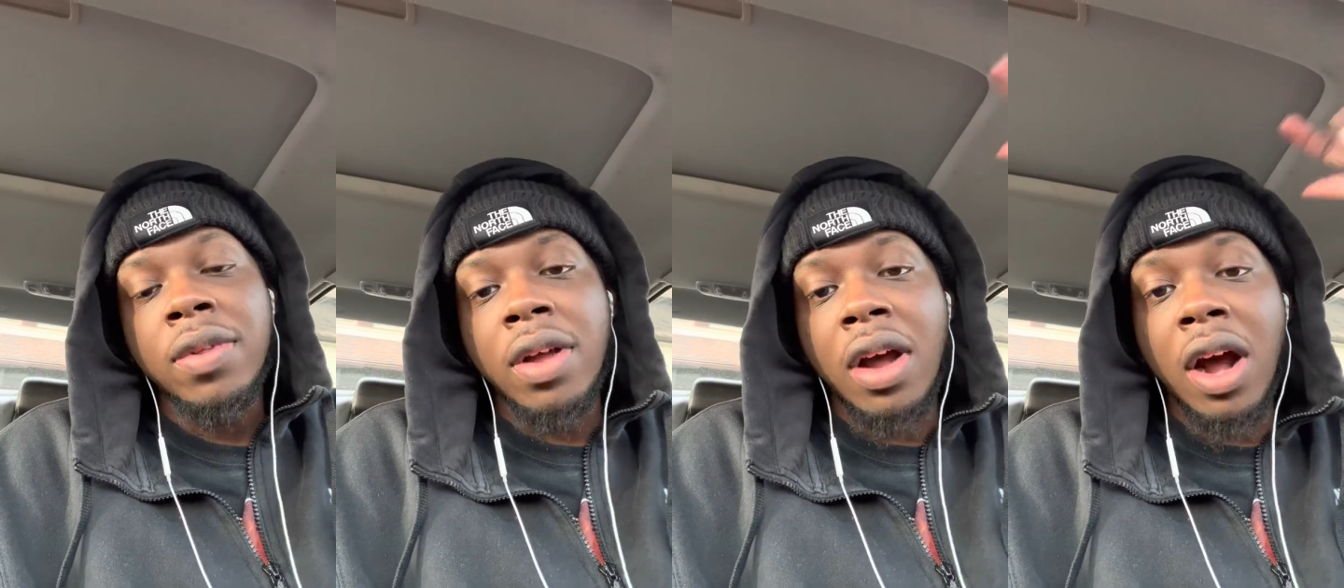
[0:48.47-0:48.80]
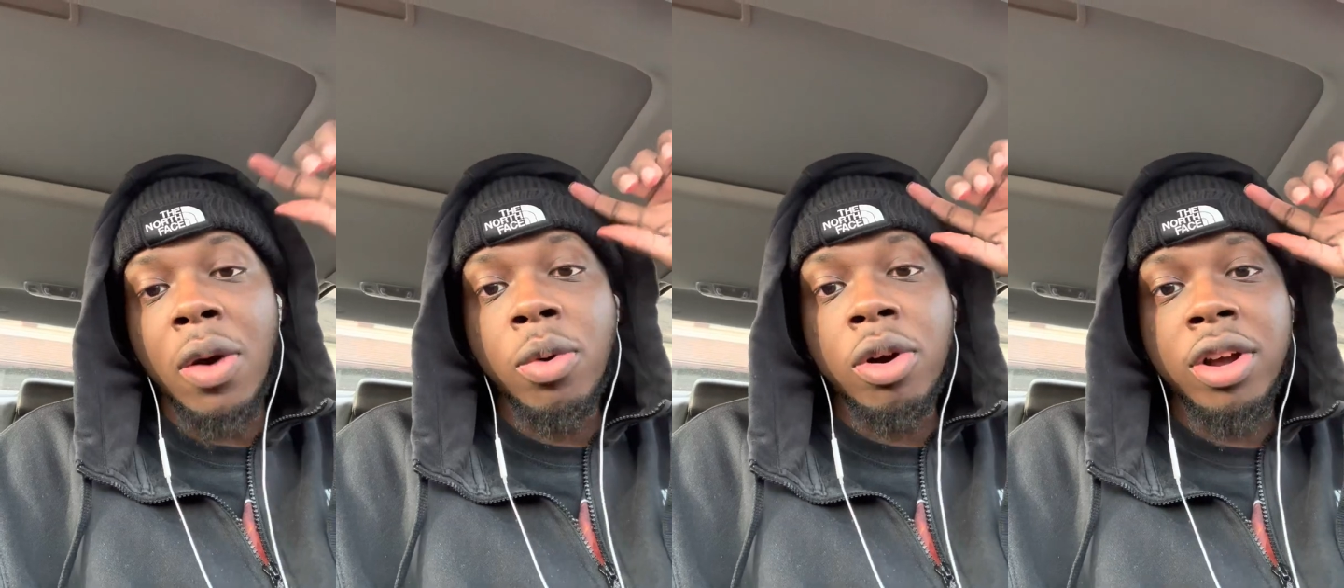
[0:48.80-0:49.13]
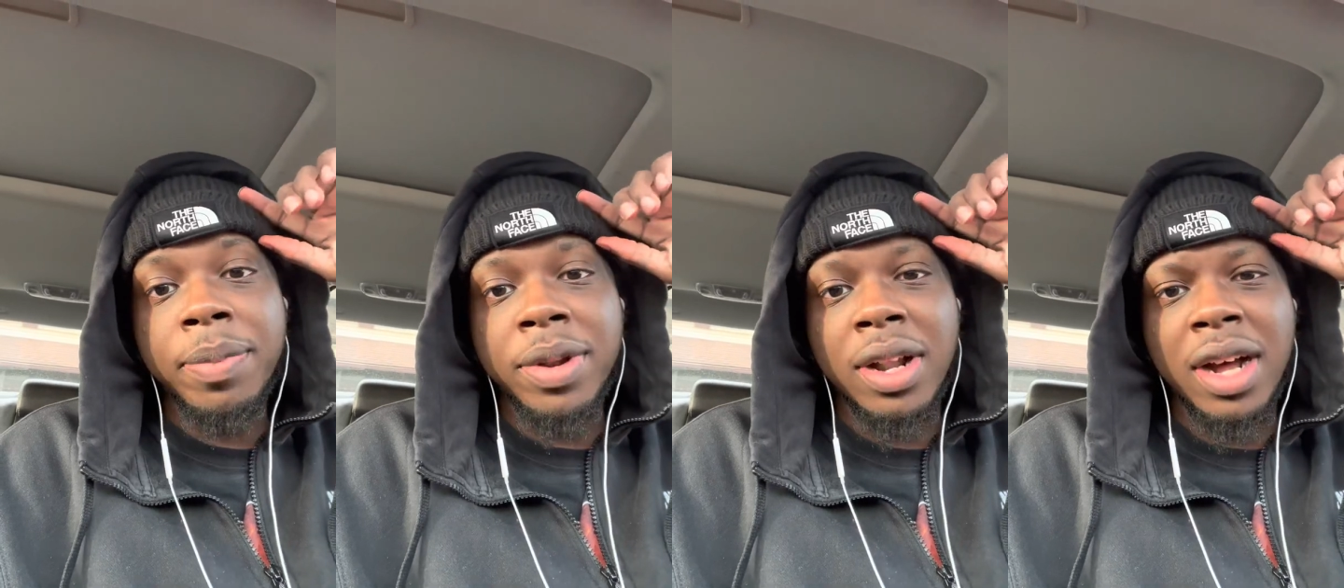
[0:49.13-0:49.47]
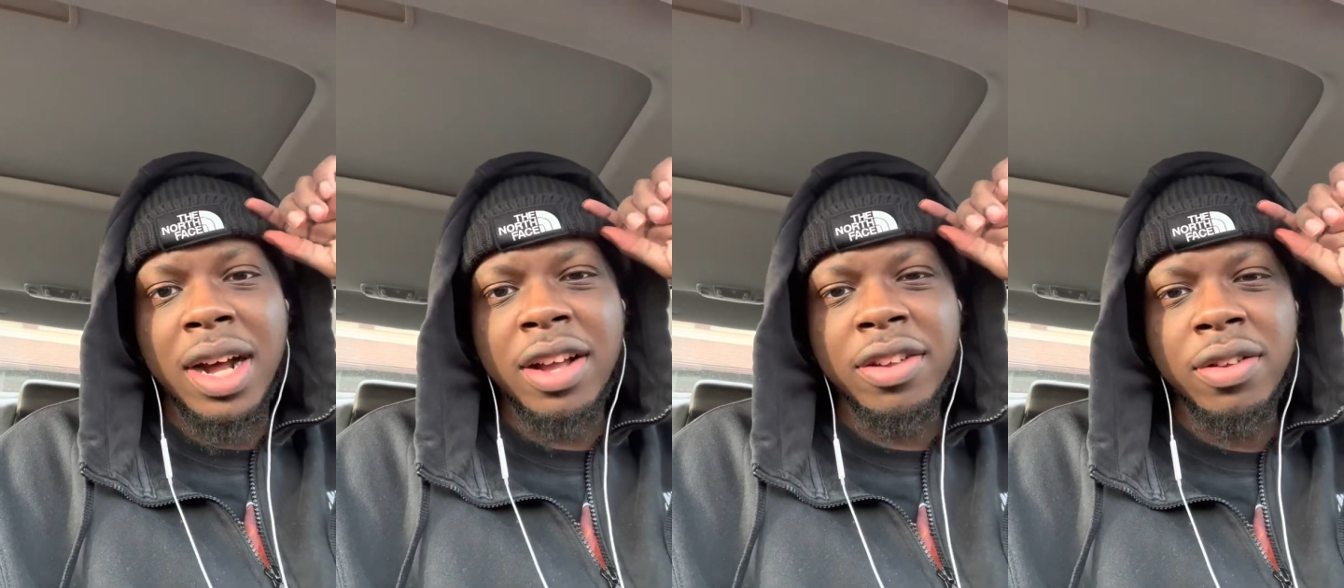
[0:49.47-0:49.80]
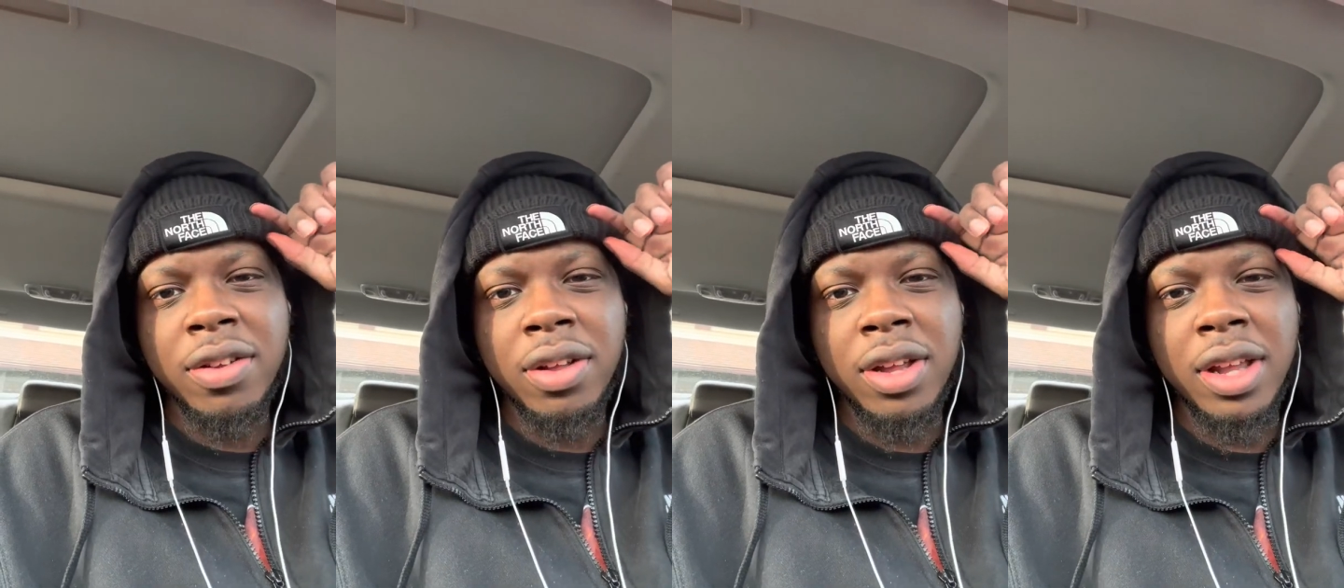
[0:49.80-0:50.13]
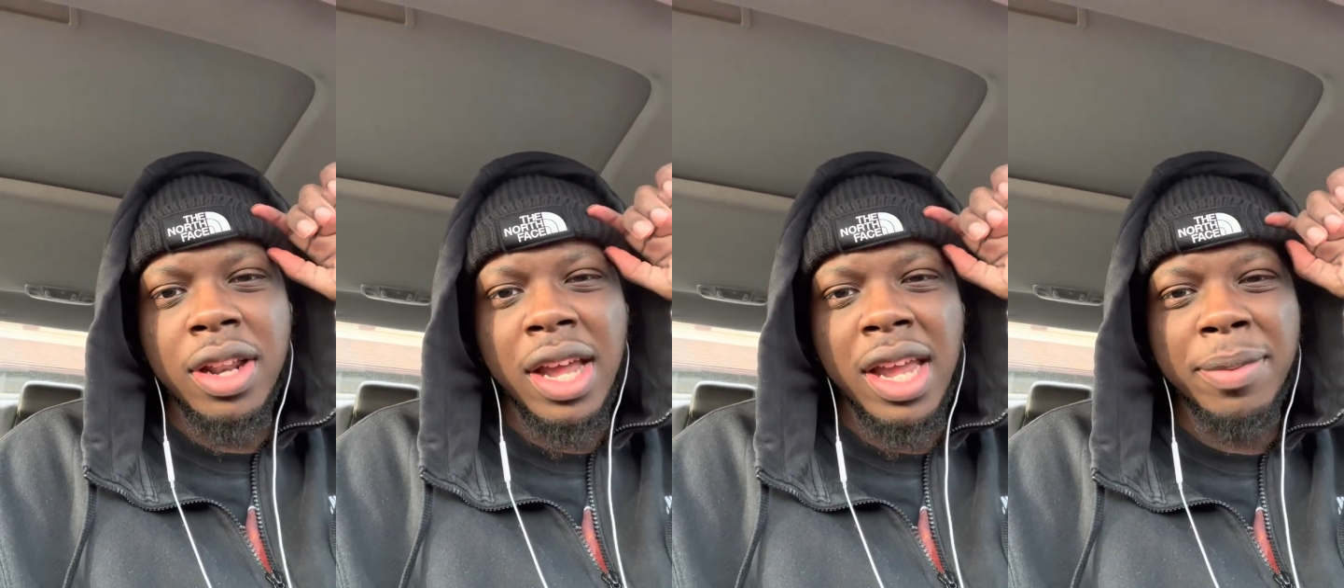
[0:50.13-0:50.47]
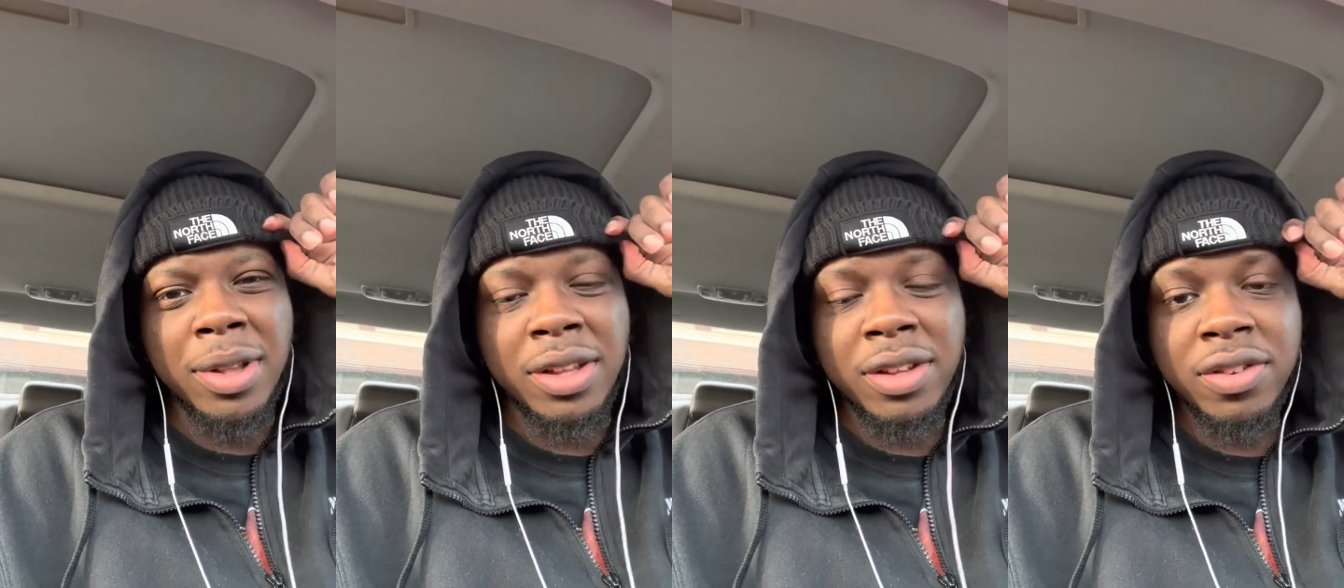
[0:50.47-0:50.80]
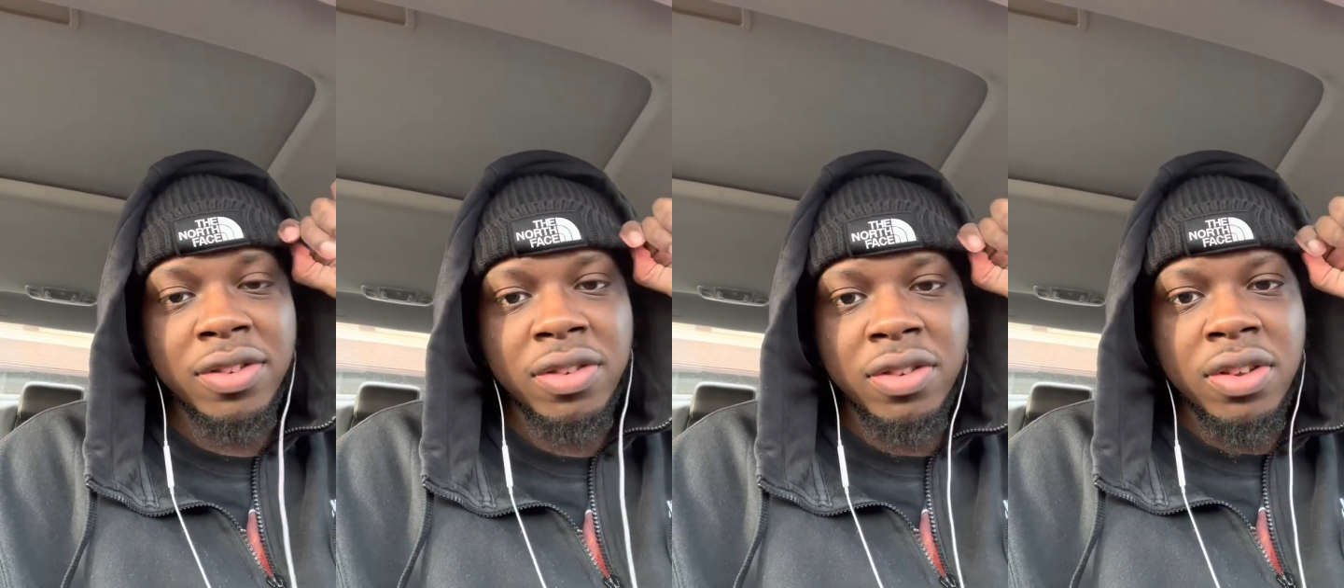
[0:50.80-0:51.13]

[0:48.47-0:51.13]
I woke up in the house in the ambulance